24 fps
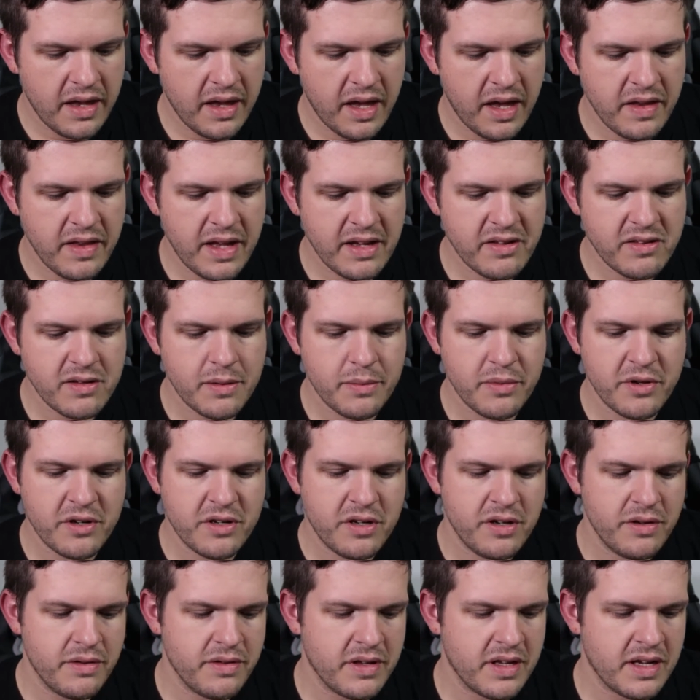And that's something,
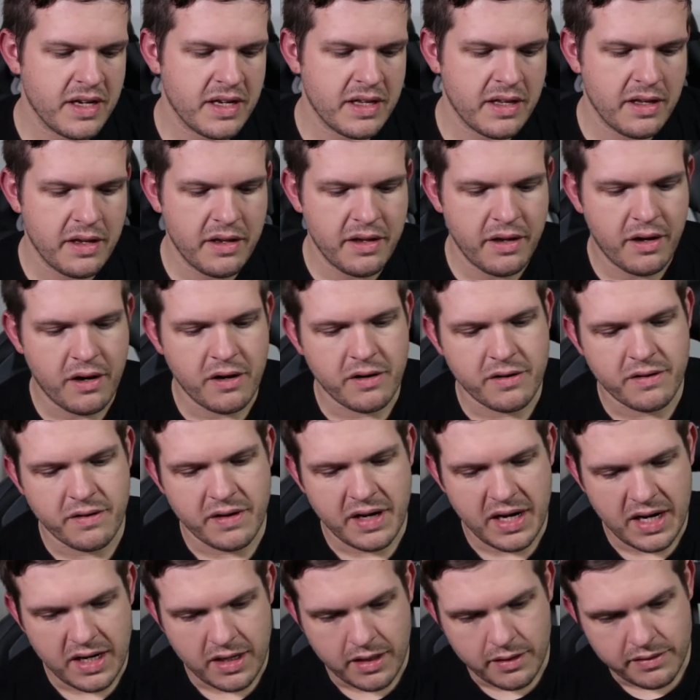too, that, like, the article
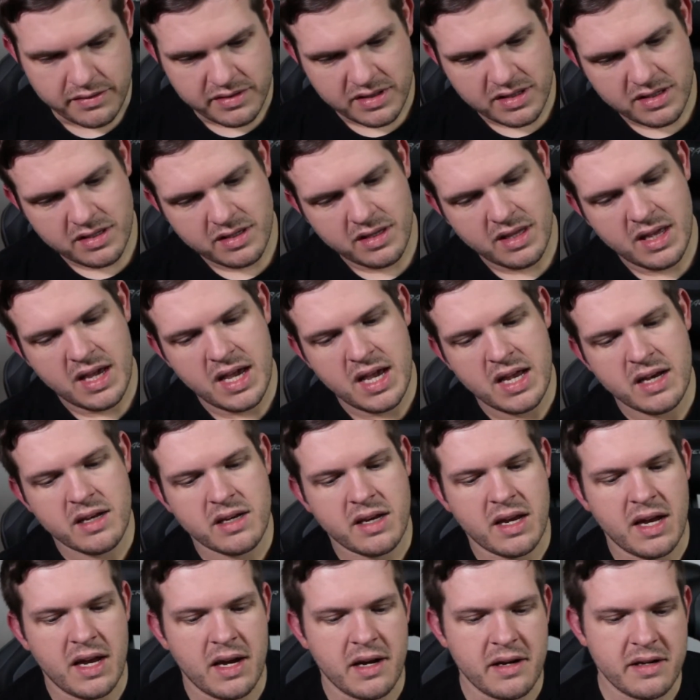kind of goes into that,
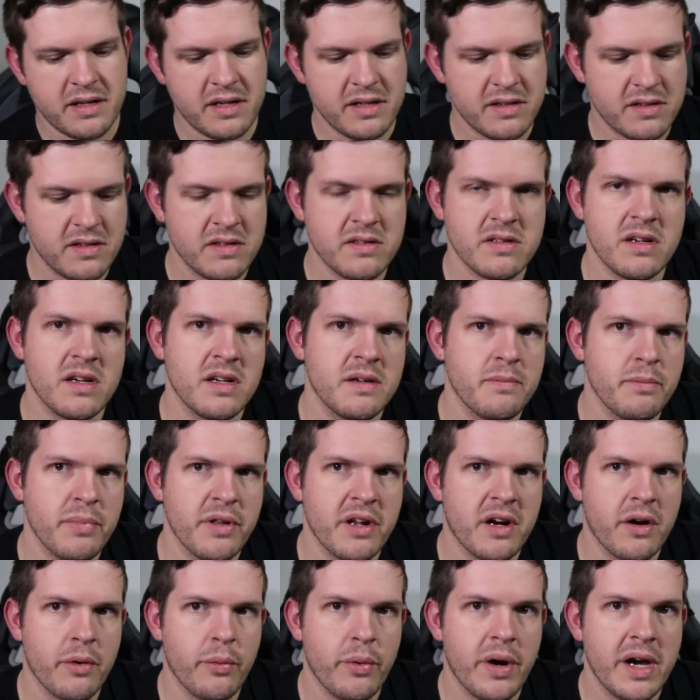kind of disses on
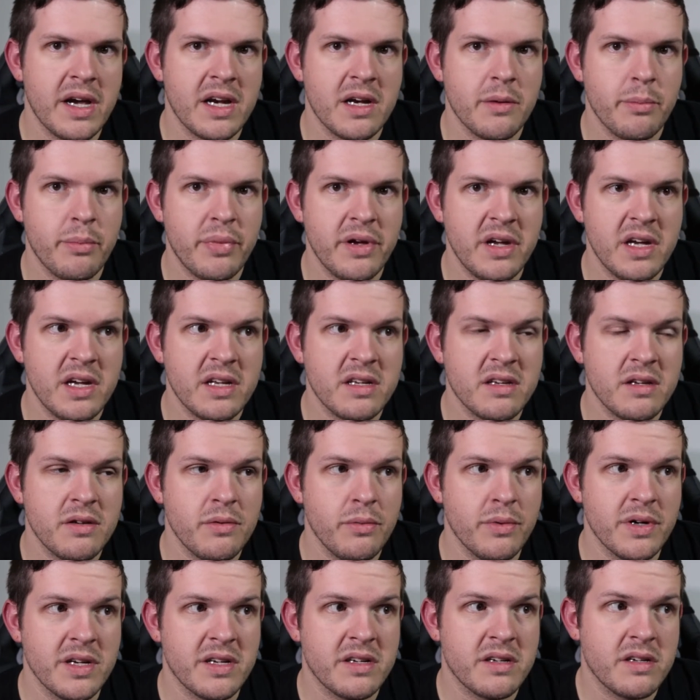Blair White a bit,
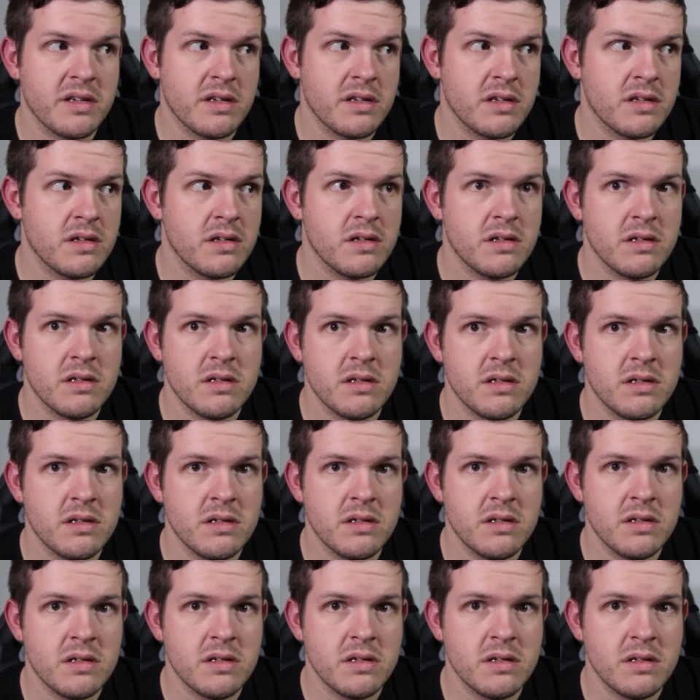which,
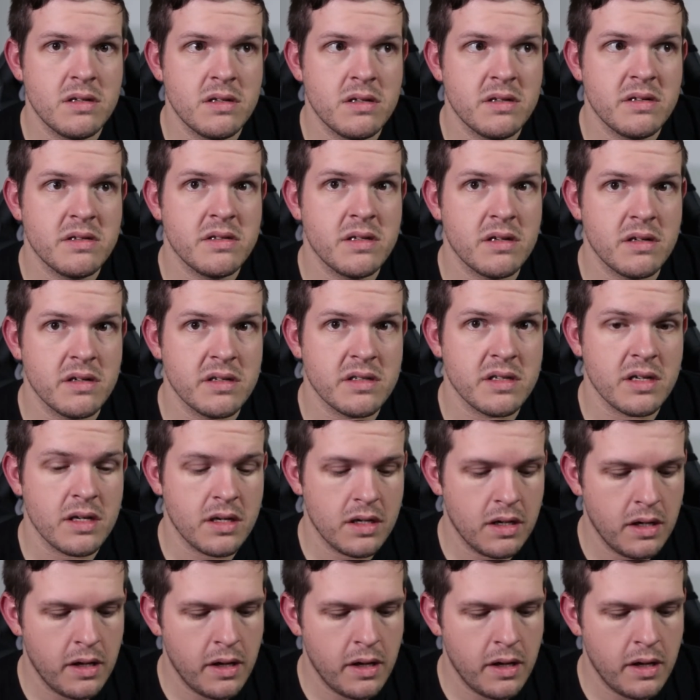seriously.